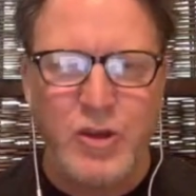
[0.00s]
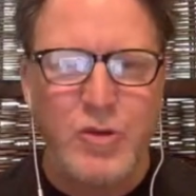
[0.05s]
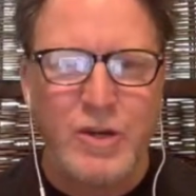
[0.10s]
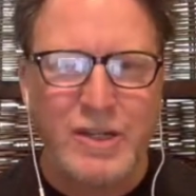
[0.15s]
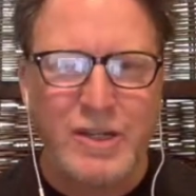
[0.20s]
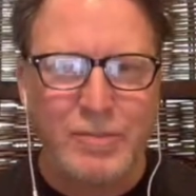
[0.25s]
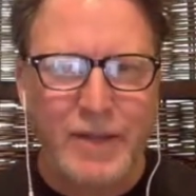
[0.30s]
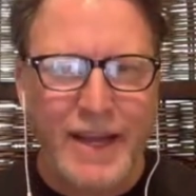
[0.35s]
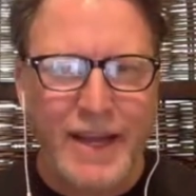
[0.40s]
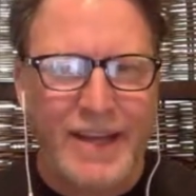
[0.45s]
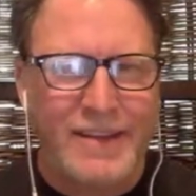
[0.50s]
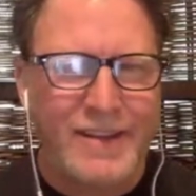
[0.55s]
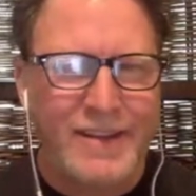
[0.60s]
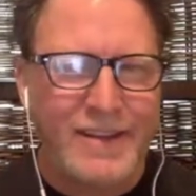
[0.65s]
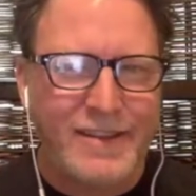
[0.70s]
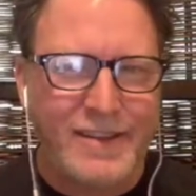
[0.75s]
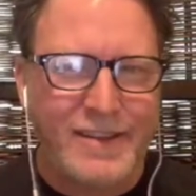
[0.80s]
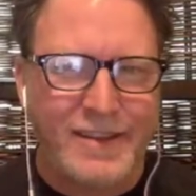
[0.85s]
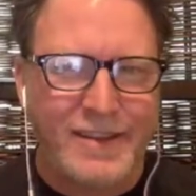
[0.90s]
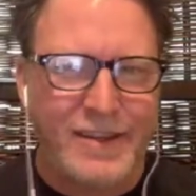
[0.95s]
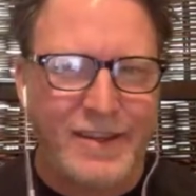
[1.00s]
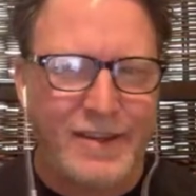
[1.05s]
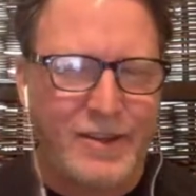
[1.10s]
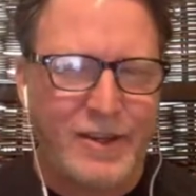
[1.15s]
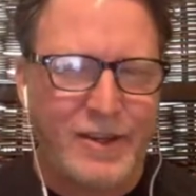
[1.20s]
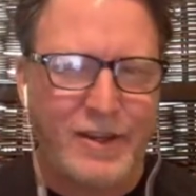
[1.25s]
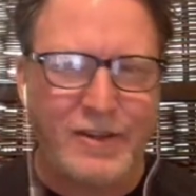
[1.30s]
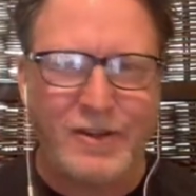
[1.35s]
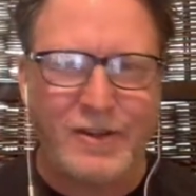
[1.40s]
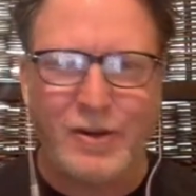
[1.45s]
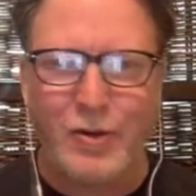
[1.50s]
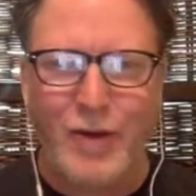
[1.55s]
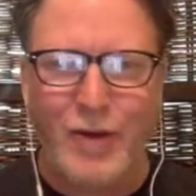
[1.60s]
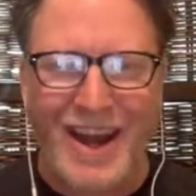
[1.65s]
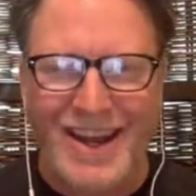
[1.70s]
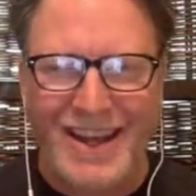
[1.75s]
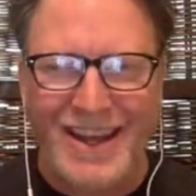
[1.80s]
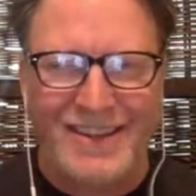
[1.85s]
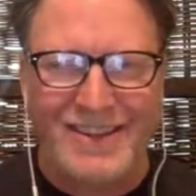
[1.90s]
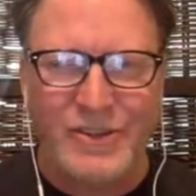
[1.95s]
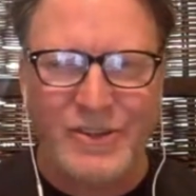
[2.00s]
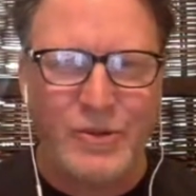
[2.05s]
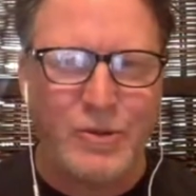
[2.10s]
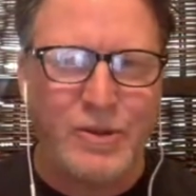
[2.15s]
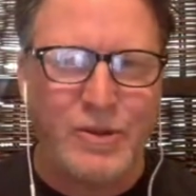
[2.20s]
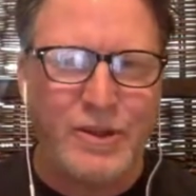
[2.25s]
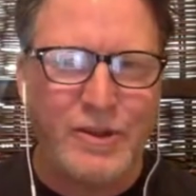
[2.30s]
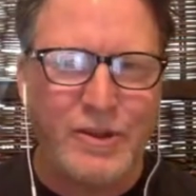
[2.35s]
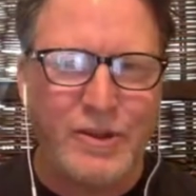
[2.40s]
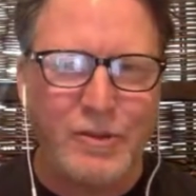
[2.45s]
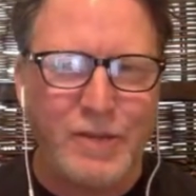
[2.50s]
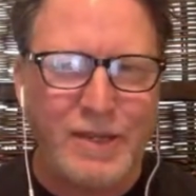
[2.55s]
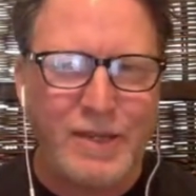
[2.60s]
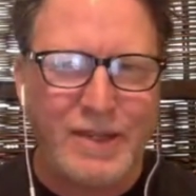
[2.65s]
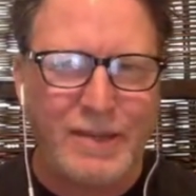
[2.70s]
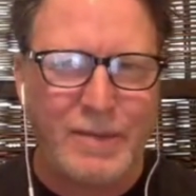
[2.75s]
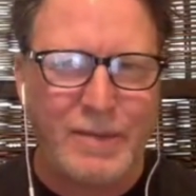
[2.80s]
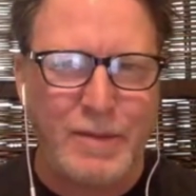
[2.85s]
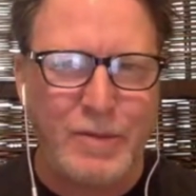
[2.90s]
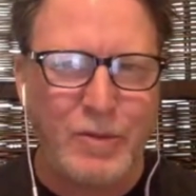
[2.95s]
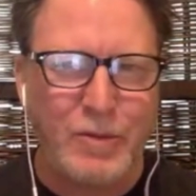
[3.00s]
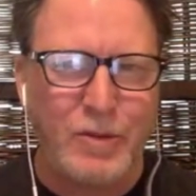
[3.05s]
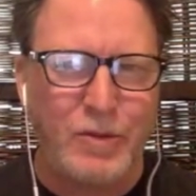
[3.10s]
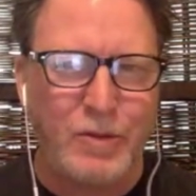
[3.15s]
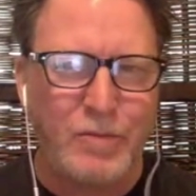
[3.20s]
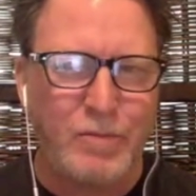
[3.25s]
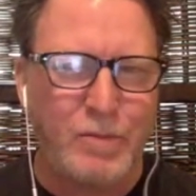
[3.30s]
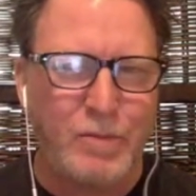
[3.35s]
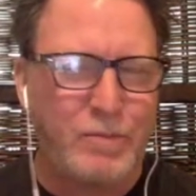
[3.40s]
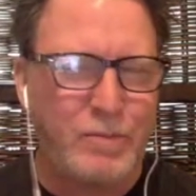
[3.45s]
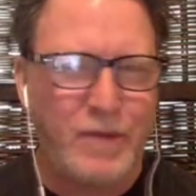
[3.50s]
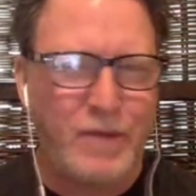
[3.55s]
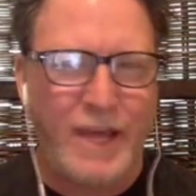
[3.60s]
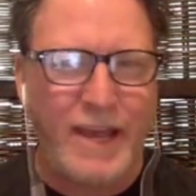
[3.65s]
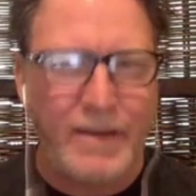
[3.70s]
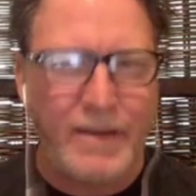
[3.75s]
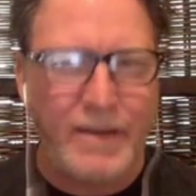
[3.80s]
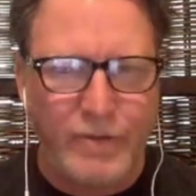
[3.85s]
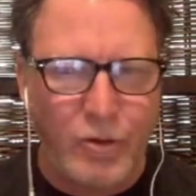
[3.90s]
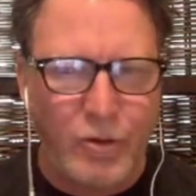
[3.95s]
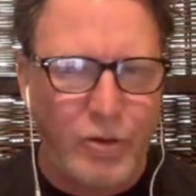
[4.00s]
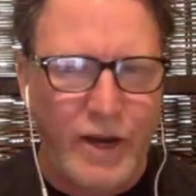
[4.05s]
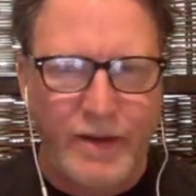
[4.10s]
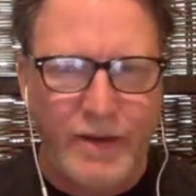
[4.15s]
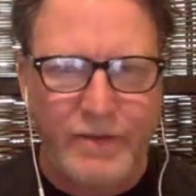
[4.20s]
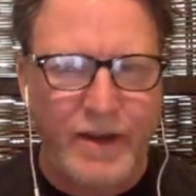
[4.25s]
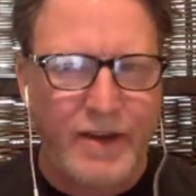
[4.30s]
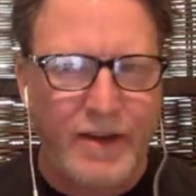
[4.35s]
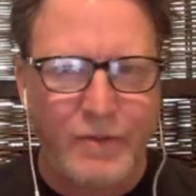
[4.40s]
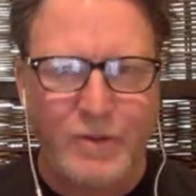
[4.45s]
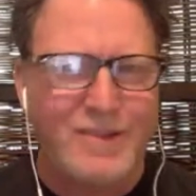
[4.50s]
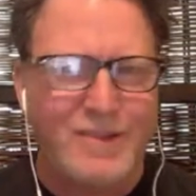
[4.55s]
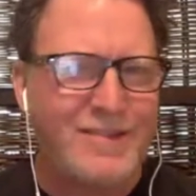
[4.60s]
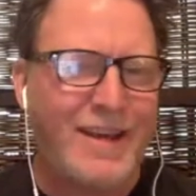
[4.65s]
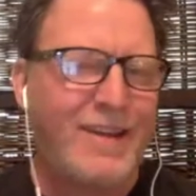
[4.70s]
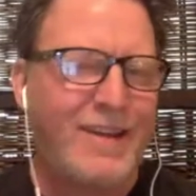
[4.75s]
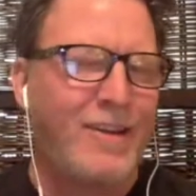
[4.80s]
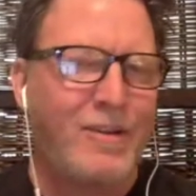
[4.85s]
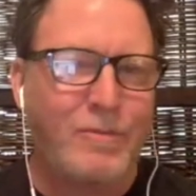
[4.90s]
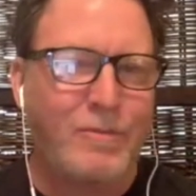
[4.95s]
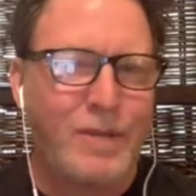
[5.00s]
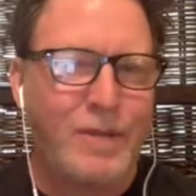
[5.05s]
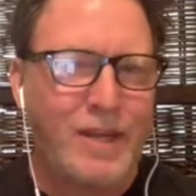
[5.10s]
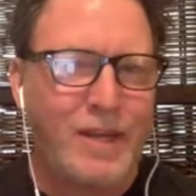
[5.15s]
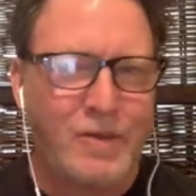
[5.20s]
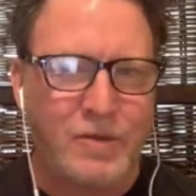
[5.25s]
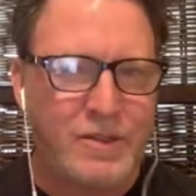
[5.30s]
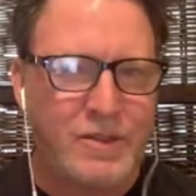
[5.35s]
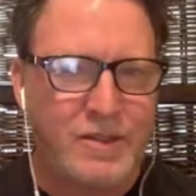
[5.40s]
you explain the grading too a little bit? Like people, A4, A5. What does that all mean? What